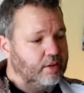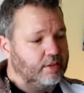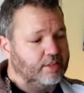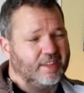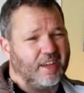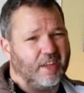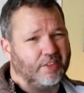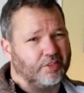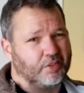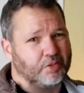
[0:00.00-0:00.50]

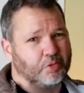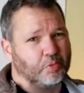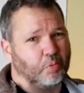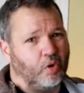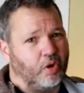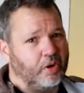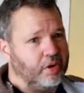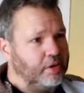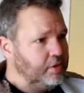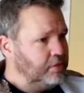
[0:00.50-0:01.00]
together as
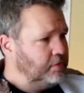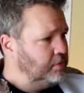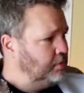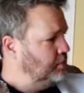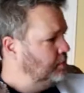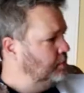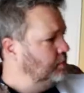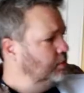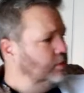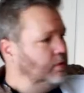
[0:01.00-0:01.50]
one.
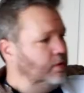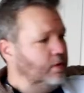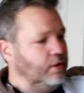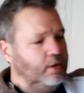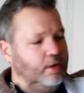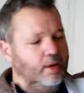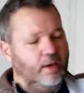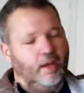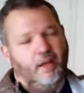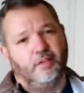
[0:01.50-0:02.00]

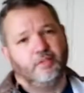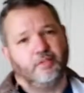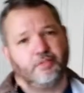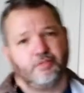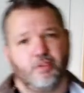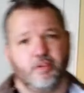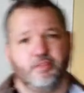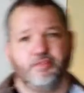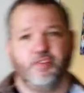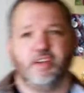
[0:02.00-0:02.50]
And
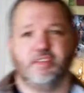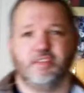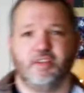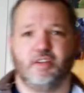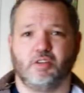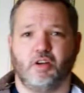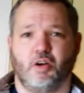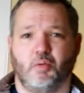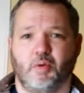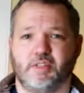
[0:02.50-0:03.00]
front
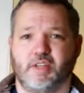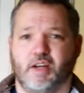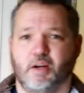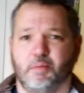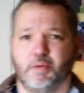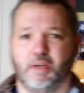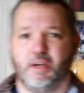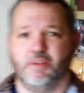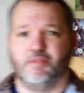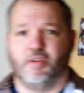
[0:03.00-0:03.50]
facings always
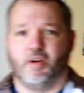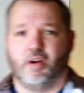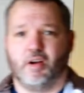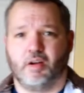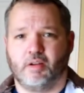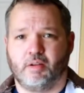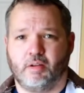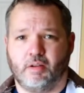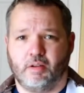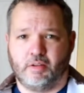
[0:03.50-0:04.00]
help give
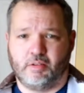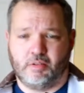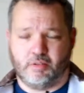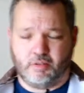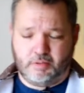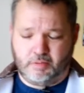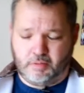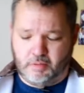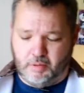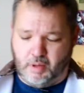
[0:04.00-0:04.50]

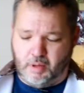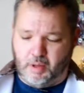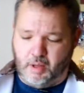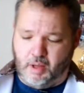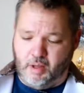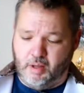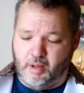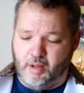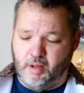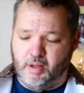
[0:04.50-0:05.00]

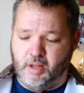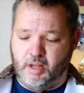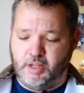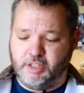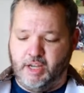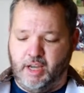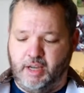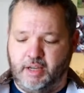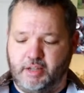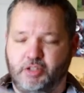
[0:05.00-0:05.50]
a
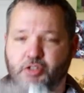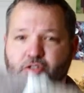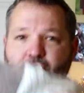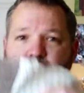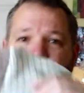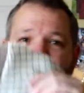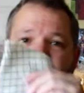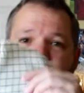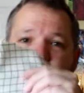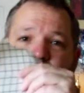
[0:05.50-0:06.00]
jacket
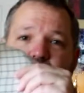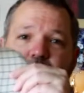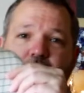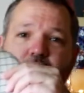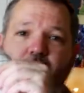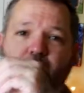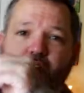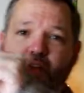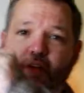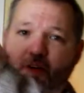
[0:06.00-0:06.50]
structure and
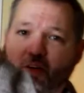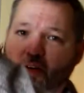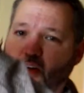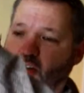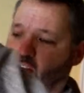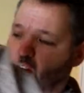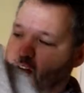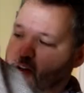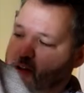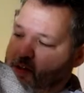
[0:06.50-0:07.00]
everything too.
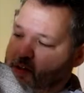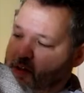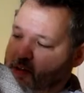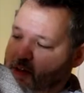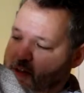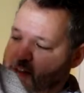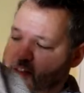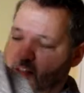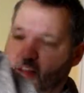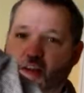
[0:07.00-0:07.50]
So
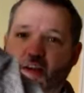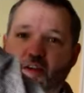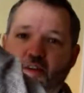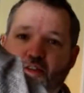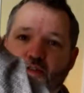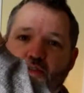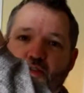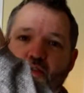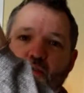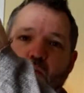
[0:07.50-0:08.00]
like, see,
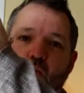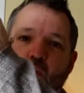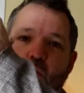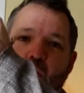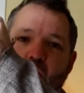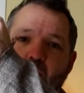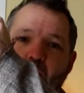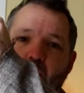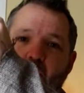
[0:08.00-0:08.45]
here's one